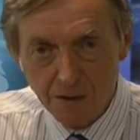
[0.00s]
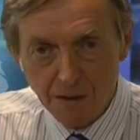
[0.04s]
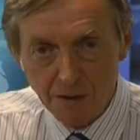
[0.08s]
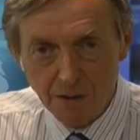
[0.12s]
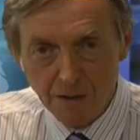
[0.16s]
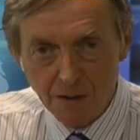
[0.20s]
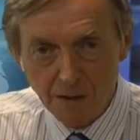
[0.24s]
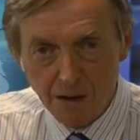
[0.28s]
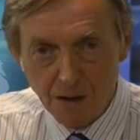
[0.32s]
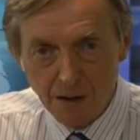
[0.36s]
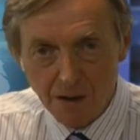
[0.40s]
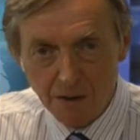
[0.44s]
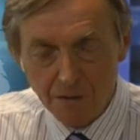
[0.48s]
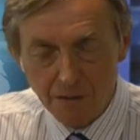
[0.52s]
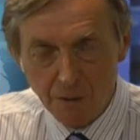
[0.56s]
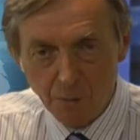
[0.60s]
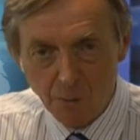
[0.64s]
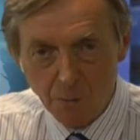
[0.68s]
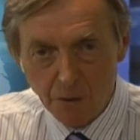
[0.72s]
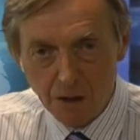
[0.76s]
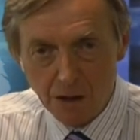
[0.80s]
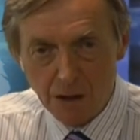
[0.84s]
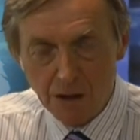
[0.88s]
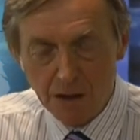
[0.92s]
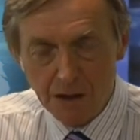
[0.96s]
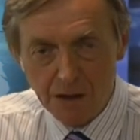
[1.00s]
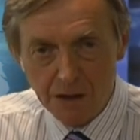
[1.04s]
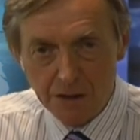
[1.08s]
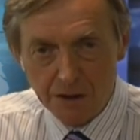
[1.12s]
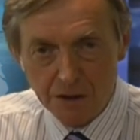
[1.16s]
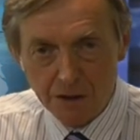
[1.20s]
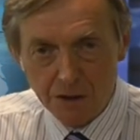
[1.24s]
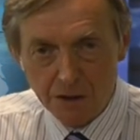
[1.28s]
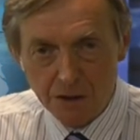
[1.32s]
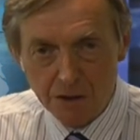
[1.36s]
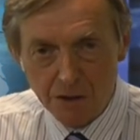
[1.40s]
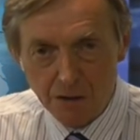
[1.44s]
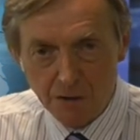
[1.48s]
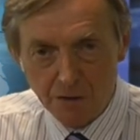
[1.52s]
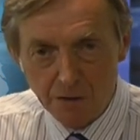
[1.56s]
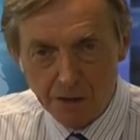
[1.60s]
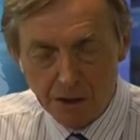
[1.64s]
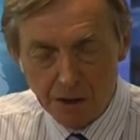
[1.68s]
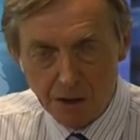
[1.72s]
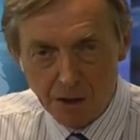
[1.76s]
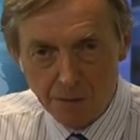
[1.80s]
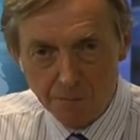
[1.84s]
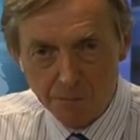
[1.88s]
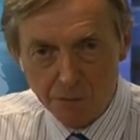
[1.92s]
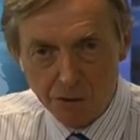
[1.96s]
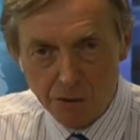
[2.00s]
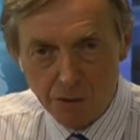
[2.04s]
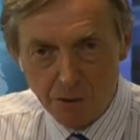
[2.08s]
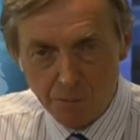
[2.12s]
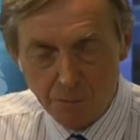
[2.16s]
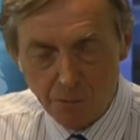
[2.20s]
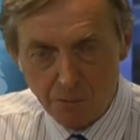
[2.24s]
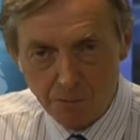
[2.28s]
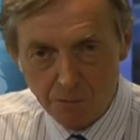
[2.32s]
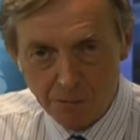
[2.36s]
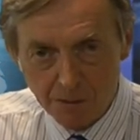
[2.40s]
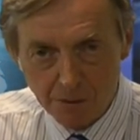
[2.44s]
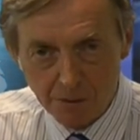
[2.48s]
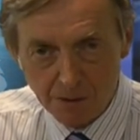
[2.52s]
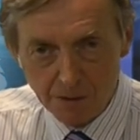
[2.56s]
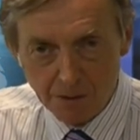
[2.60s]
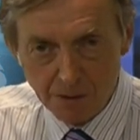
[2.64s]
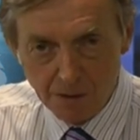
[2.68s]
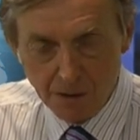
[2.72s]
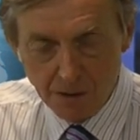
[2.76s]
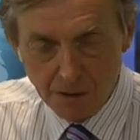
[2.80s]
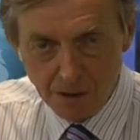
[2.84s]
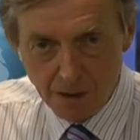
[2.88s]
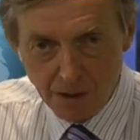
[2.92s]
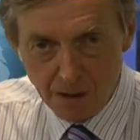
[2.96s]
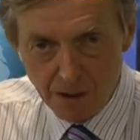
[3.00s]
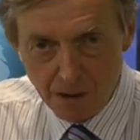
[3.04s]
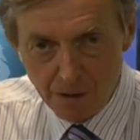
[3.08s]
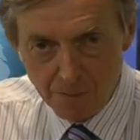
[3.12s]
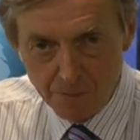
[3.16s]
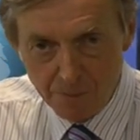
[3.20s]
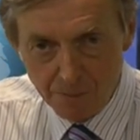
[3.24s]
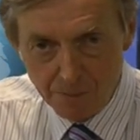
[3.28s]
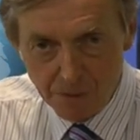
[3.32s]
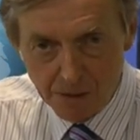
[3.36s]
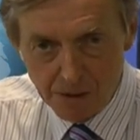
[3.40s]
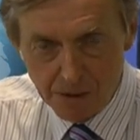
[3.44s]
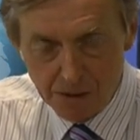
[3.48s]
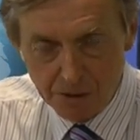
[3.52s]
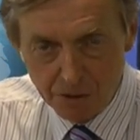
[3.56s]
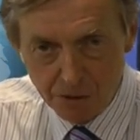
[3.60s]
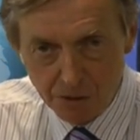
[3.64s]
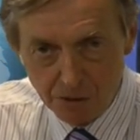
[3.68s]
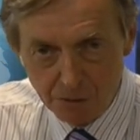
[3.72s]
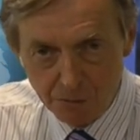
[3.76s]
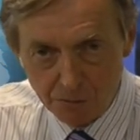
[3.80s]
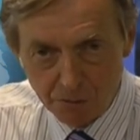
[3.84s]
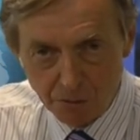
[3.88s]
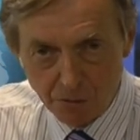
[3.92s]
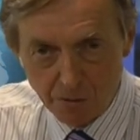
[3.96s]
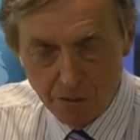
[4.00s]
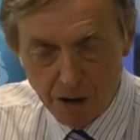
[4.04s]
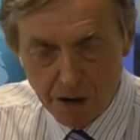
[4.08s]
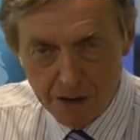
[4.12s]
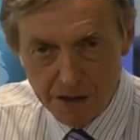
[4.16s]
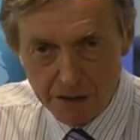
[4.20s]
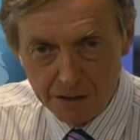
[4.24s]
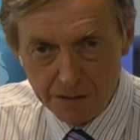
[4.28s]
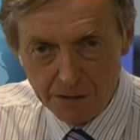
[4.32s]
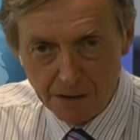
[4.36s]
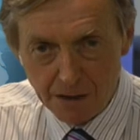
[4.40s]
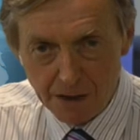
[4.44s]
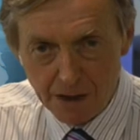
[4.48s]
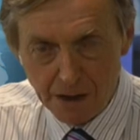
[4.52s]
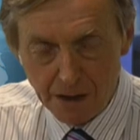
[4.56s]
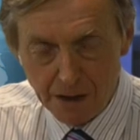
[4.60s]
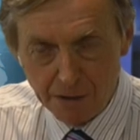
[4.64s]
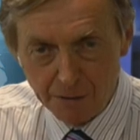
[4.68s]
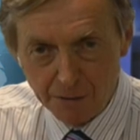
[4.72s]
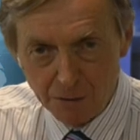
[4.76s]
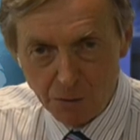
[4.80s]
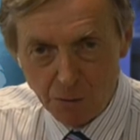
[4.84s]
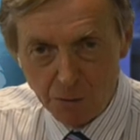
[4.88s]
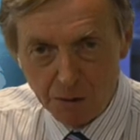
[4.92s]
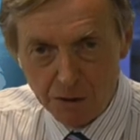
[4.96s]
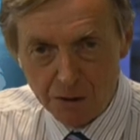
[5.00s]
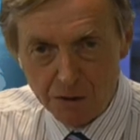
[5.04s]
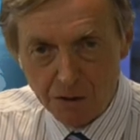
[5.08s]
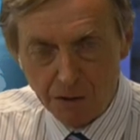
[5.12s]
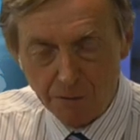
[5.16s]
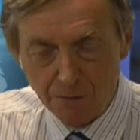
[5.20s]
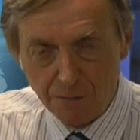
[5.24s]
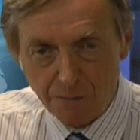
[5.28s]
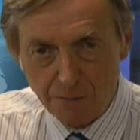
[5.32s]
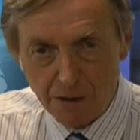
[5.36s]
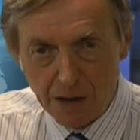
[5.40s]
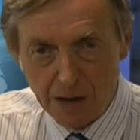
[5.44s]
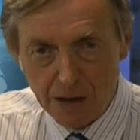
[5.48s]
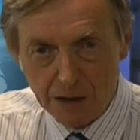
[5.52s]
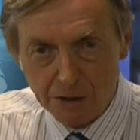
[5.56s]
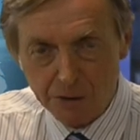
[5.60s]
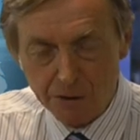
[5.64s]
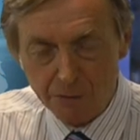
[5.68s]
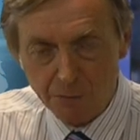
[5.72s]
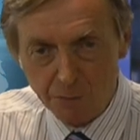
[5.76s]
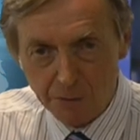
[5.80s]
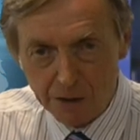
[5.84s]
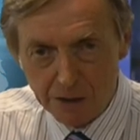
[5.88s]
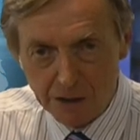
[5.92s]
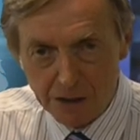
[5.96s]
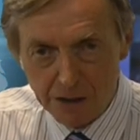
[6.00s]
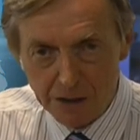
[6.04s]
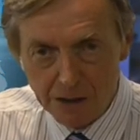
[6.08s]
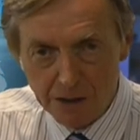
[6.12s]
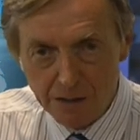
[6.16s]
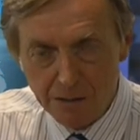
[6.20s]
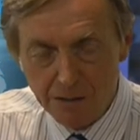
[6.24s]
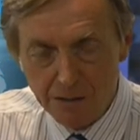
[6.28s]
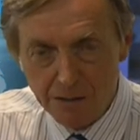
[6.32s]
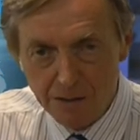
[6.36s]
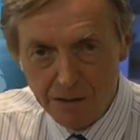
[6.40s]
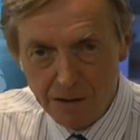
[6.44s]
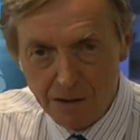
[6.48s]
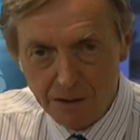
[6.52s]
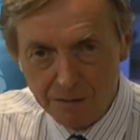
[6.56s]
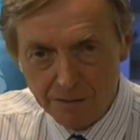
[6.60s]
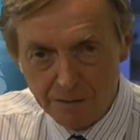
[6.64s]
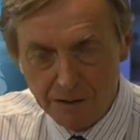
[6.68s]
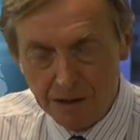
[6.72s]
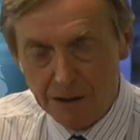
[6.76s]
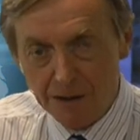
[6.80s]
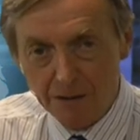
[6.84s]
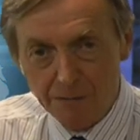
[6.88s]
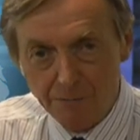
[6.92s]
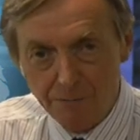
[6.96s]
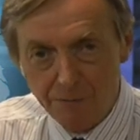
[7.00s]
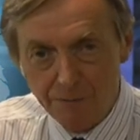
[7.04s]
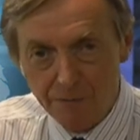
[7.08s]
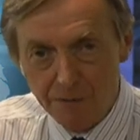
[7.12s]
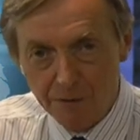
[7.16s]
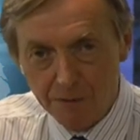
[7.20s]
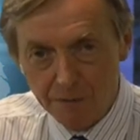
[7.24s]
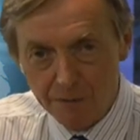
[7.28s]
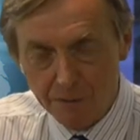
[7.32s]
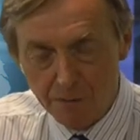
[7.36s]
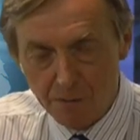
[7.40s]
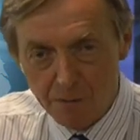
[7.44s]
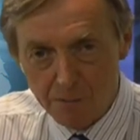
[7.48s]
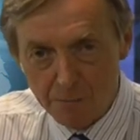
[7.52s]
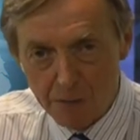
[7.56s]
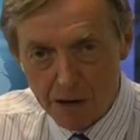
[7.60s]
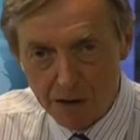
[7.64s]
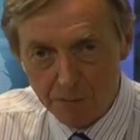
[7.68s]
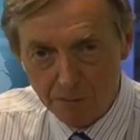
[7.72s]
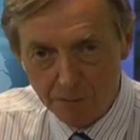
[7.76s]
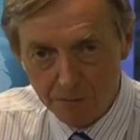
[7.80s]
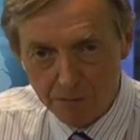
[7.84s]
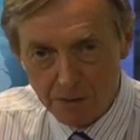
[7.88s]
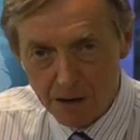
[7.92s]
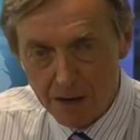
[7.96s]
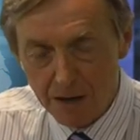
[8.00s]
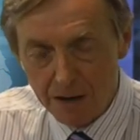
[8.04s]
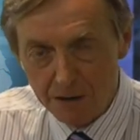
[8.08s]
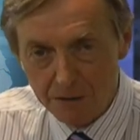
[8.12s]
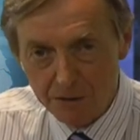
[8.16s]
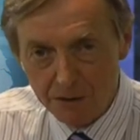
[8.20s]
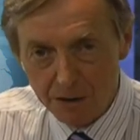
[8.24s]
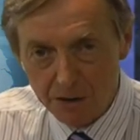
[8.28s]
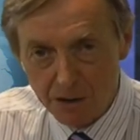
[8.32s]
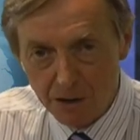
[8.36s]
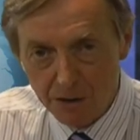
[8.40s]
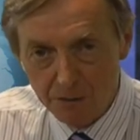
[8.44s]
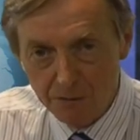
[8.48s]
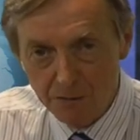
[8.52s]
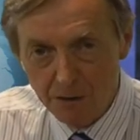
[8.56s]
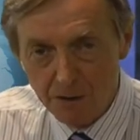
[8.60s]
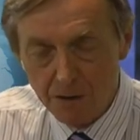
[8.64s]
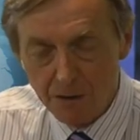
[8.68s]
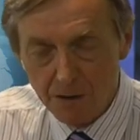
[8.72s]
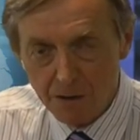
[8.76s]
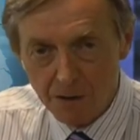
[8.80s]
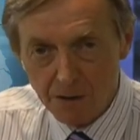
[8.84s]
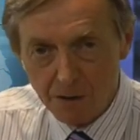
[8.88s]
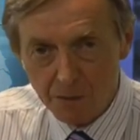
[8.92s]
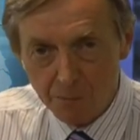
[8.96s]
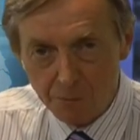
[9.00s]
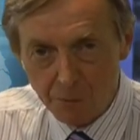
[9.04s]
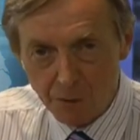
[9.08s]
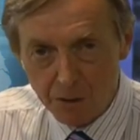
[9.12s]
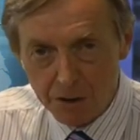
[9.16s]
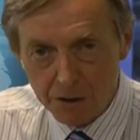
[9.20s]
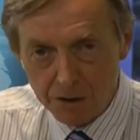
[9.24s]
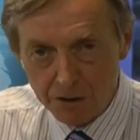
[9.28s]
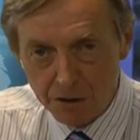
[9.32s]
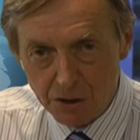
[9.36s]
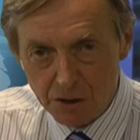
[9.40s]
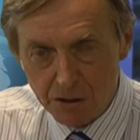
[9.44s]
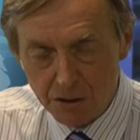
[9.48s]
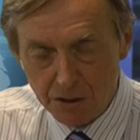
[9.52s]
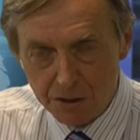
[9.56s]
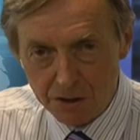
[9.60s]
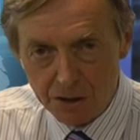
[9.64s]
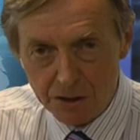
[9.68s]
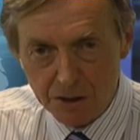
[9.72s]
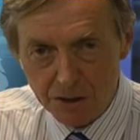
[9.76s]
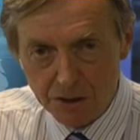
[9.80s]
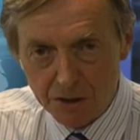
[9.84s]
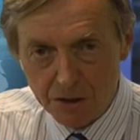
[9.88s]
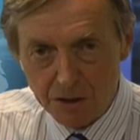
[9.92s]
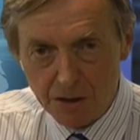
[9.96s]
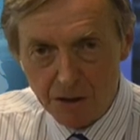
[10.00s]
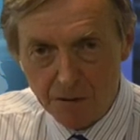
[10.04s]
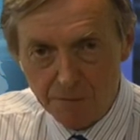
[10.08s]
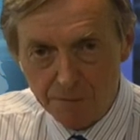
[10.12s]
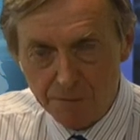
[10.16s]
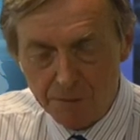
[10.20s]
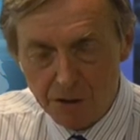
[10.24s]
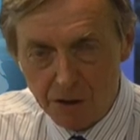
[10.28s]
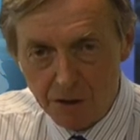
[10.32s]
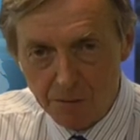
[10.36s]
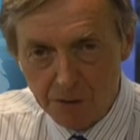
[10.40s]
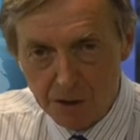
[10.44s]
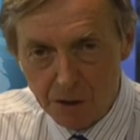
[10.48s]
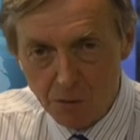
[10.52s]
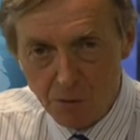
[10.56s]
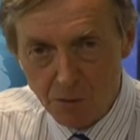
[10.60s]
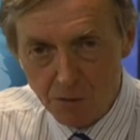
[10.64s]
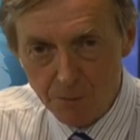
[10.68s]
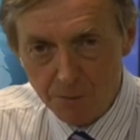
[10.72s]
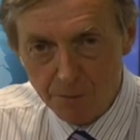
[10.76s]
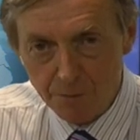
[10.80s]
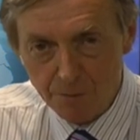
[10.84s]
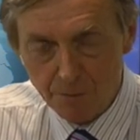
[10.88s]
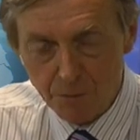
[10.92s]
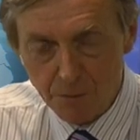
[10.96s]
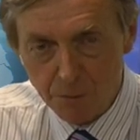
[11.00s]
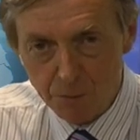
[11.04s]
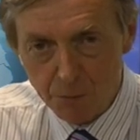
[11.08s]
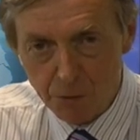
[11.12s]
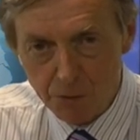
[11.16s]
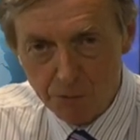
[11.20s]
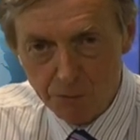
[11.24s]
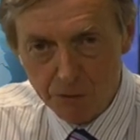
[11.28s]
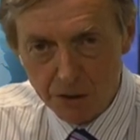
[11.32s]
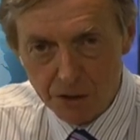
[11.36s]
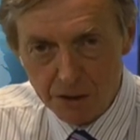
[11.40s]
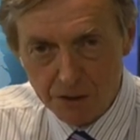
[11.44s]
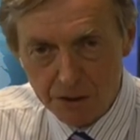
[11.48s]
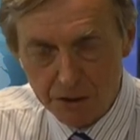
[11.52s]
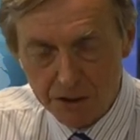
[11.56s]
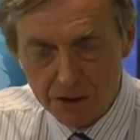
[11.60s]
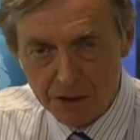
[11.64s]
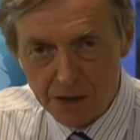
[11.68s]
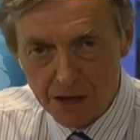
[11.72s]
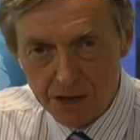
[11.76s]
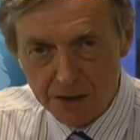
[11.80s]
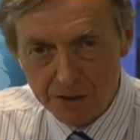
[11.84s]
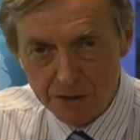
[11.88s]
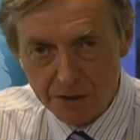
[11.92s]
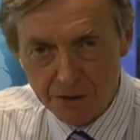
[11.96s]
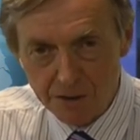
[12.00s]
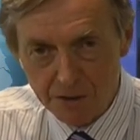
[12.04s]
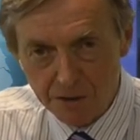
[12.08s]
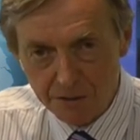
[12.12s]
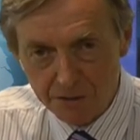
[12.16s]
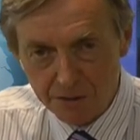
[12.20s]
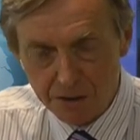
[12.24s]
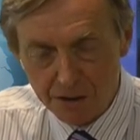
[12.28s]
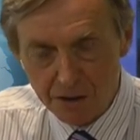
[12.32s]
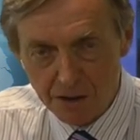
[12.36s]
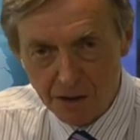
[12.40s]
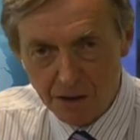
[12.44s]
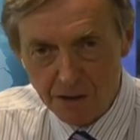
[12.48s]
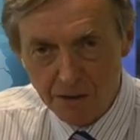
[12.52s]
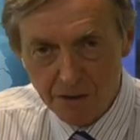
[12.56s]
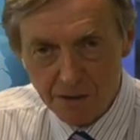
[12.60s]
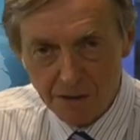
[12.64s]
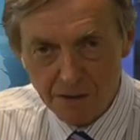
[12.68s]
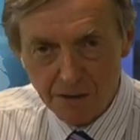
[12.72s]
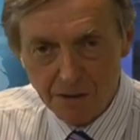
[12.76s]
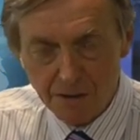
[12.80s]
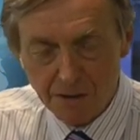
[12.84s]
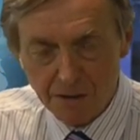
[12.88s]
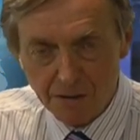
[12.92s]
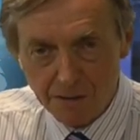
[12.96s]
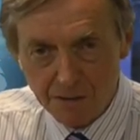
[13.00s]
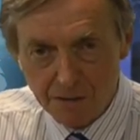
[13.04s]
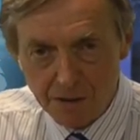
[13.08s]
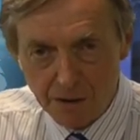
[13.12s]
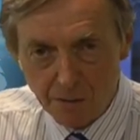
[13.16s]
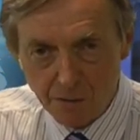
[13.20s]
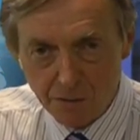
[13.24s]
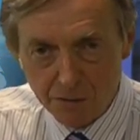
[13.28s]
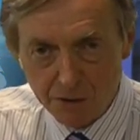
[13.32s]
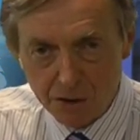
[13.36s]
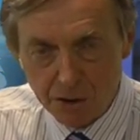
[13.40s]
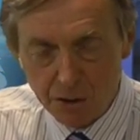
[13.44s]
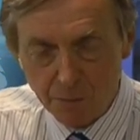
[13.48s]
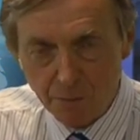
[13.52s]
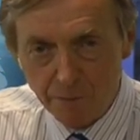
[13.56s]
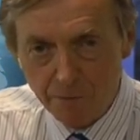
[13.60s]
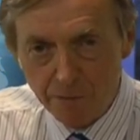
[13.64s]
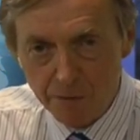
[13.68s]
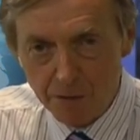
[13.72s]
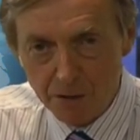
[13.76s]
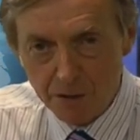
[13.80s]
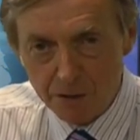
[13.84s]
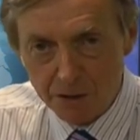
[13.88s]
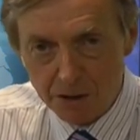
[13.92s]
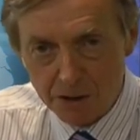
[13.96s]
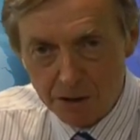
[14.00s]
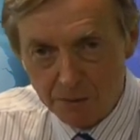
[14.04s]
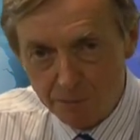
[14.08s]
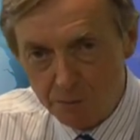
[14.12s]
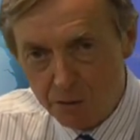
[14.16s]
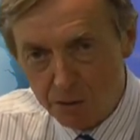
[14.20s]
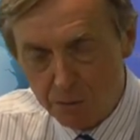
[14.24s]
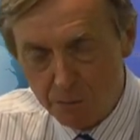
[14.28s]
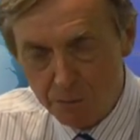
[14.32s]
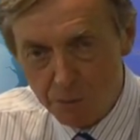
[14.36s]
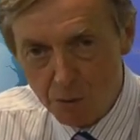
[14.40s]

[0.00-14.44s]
that were clearly stirring up trouble in Ukraine. And quick as a flash, we hear nothing further about that. So pretty dirty stuff going on. Putin says that there are subversives from the